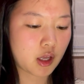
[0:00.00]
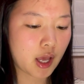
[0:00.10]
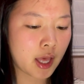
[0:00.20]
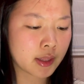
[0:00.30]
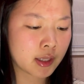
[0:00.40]

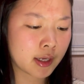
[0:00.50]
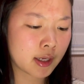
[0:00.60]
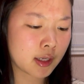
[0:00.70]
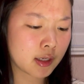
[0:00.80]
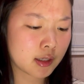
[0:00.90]
And
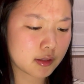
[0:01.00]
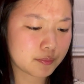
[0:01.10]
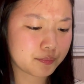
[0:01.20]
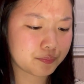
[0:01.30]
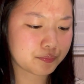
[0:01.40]
then
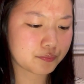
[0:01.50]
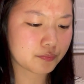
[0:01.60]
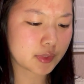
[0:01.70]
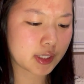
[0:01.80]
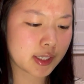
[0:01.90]

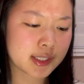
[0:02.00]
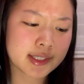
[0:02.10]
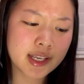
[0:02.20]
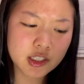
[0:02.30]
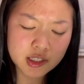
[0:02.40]
it
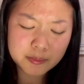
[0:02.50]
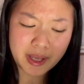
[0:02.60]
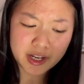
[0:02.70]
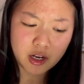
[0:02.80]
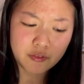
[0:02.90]
says on the
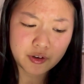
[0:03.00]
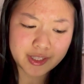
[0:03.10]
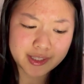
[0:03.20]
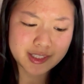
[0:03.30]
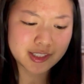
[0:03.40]
back cover
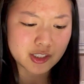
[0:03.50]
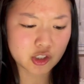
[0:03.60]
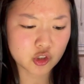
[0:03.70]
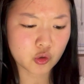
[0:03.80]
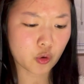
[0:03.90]
that this is a
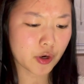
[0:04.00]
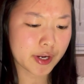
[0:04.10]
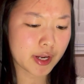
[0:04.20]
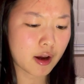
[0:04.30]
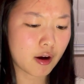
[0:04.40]

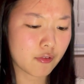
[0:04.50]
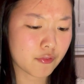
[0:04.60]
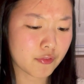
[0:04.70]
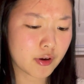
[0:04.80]
story of